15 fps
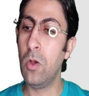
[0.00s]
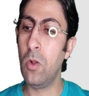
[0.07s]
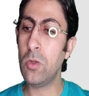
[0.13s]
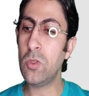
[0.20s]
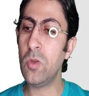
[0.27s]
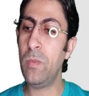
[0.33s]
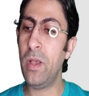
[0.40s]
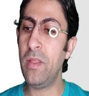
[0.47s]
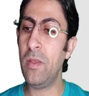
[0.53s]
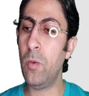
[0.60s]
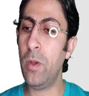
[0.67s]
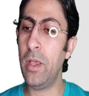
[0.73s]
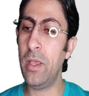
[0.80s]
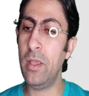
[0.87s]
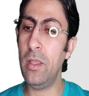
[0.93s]
Also, by the
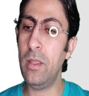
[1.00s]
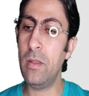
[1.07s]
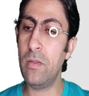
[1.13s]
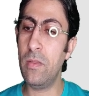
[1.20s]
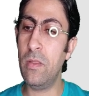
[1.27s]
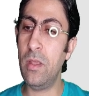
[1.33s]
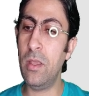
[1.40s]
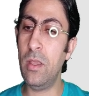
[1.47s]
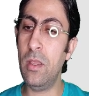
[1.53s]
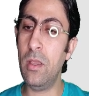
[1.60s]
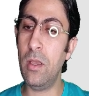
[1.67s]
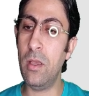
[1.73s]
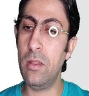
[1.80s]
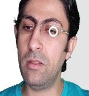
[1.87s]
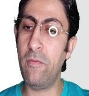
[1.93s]
way,
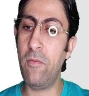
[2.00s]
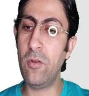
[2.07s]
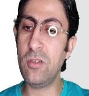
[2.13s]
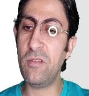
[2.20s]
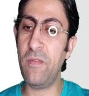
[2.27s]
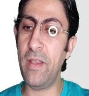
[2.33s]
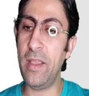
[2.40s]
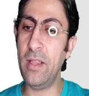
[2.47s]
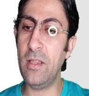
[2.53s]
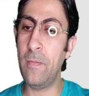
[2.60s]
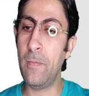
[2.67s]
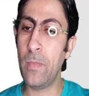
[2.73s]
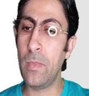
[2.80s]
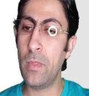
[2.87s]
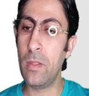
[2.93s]
the
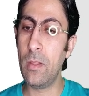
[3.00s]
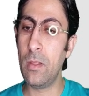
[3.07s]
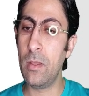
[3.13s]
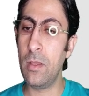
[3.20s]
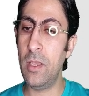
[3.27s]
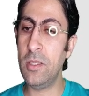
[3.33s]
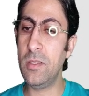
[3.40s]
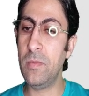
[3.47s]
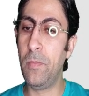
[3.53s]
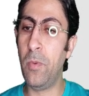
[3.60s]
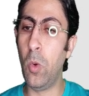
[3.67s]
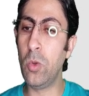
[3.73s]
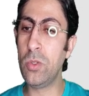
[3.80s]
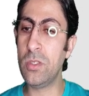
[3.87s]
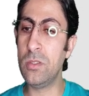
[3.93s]
phosphate is
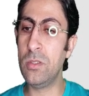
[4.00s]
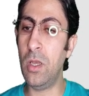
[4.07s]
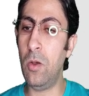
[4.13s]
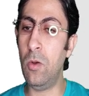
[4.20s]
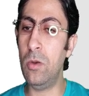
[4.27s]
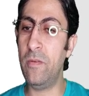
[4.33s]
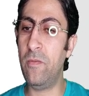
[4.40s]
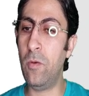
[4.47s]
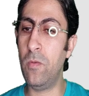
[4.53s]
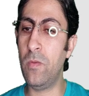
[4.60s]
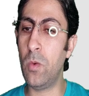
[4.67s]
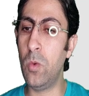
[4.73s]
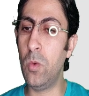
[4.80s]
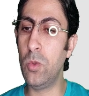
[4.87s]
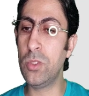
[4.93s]
important not only for
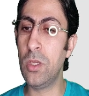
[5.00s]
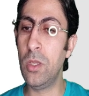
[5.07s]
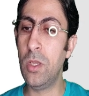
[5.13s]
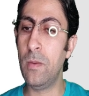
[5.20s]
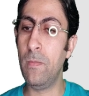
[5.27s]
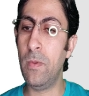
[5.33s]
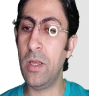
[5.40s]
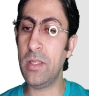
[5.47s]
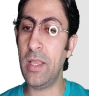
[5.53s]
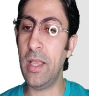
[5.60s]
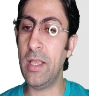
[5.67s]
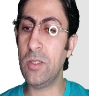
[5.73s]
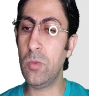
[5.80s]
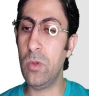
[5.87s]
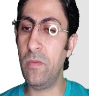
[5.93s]
the root but
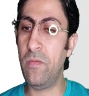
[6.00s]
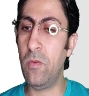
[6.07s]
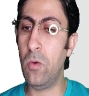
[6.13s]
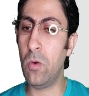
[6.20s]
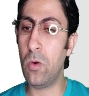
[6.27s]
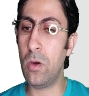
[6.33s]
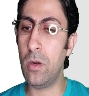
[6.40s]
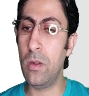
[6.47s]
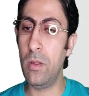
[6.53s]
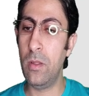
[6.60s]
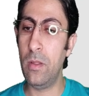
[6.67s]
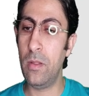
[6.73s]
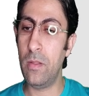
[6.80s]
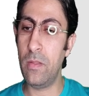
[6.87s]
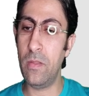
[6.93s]
as well for
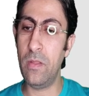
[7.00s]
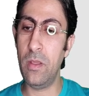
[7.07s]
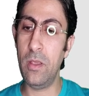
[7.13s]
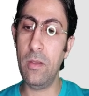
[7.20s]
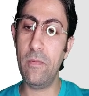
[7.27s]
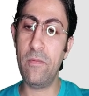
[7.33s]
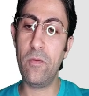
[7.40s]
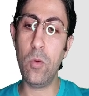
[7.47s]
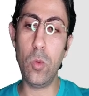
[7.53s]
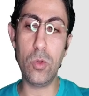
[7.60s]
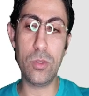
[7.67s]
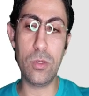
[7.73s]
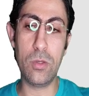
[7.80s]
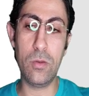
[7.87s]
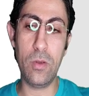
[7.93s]
the
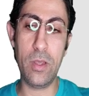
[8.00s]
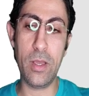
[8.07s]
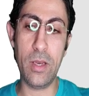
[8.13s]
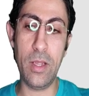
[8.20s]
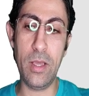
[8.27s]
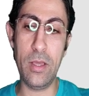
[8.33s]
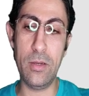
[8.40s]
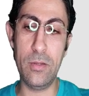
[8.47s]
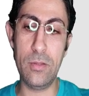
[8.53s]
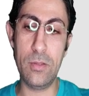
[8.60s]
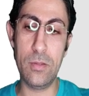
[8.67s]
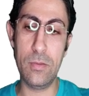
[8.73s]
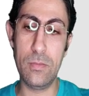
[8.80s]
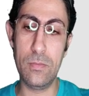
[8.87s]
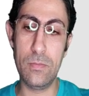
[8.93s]
fruit. We can add it.